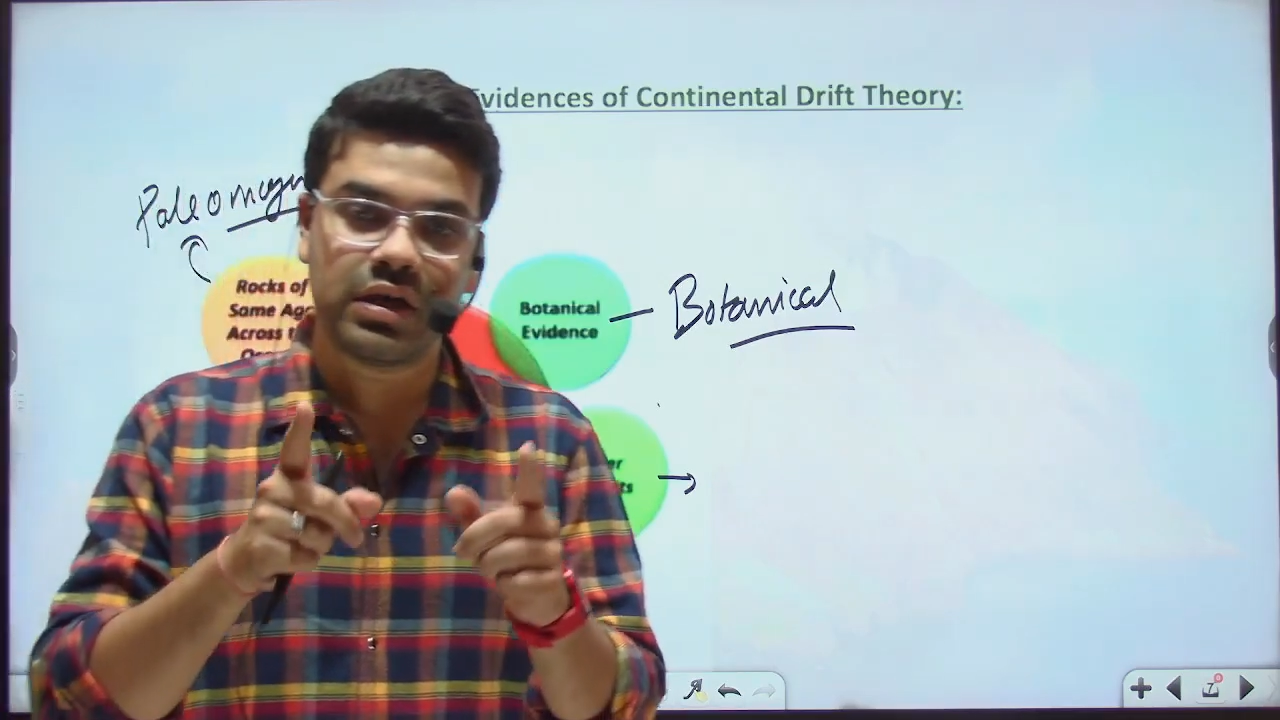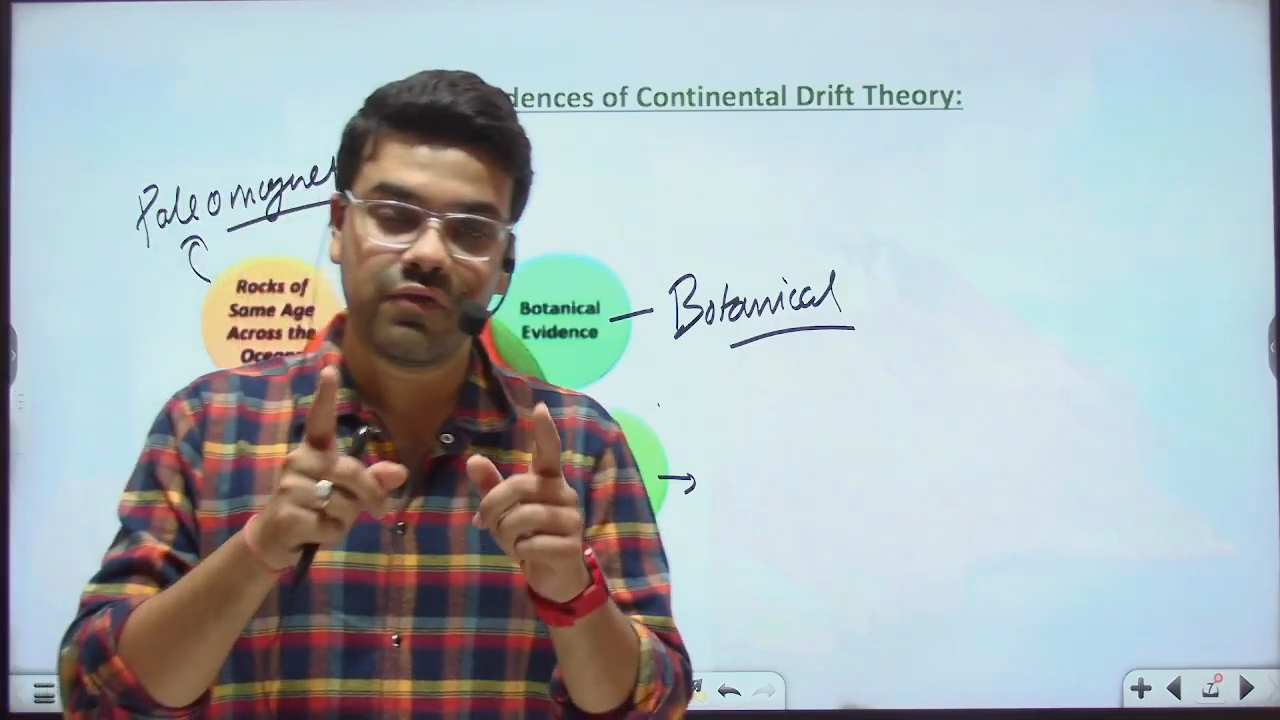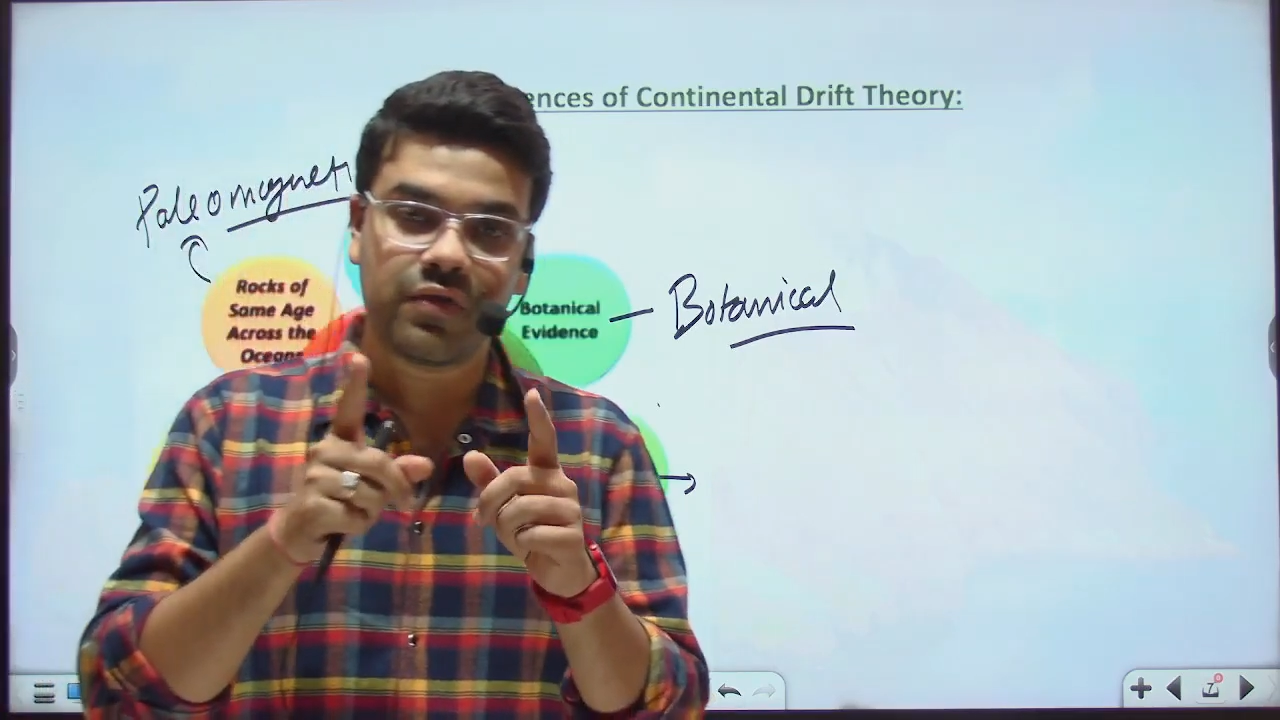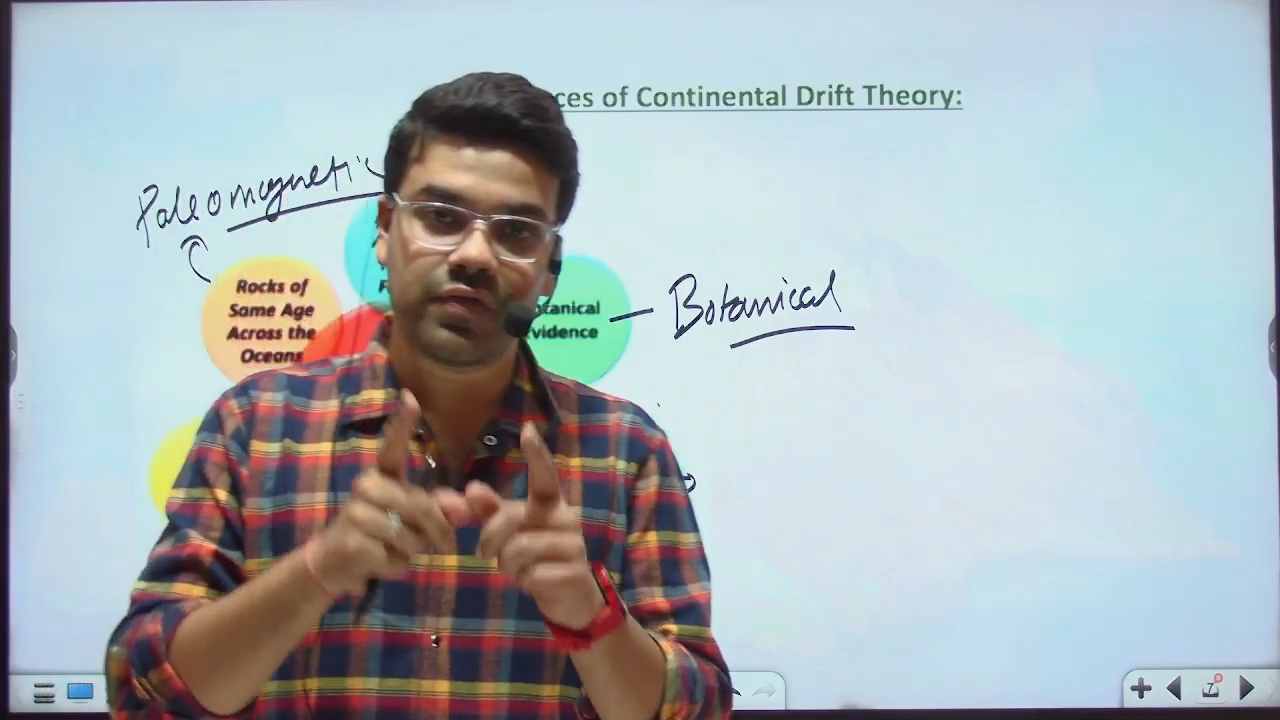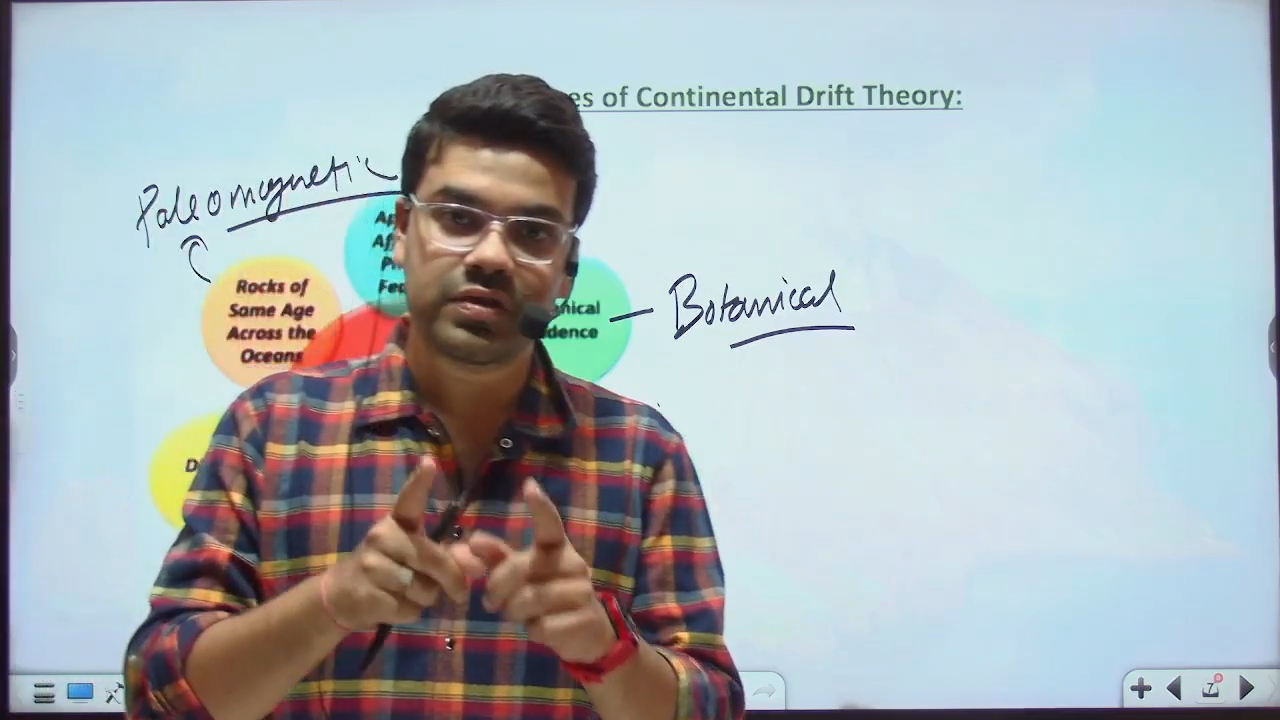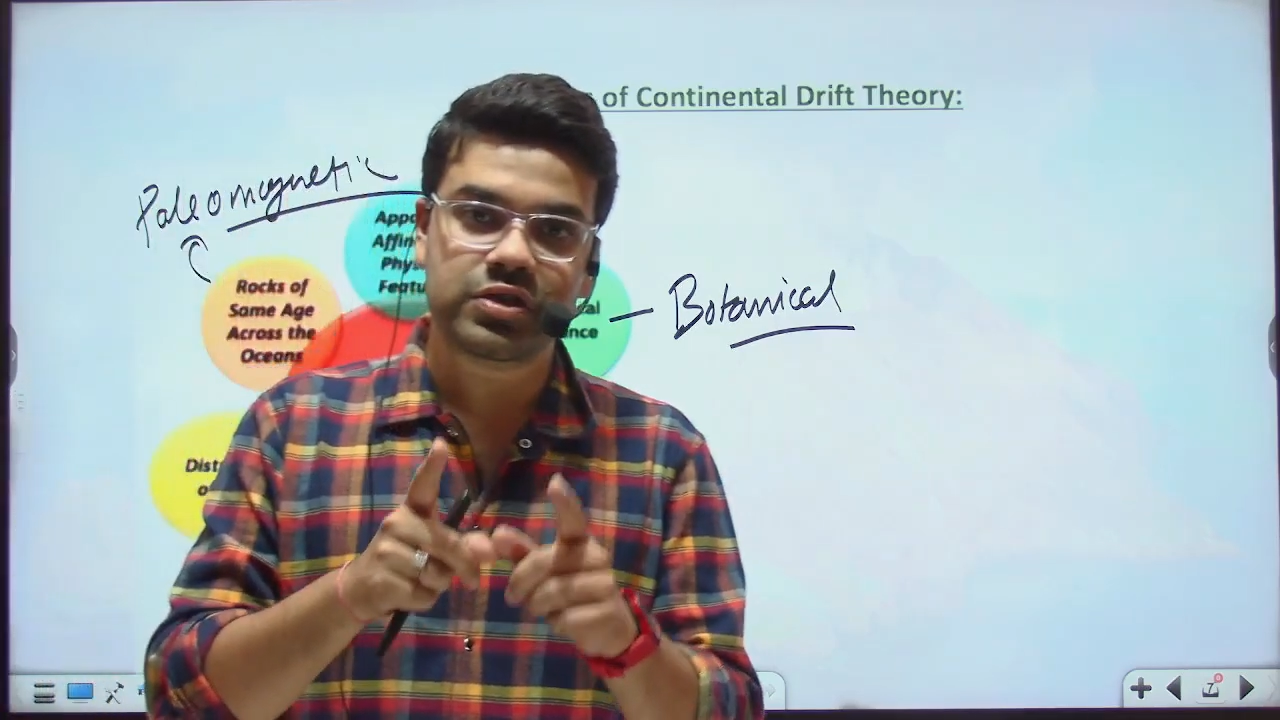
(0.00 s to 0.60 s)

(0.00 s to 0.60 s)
once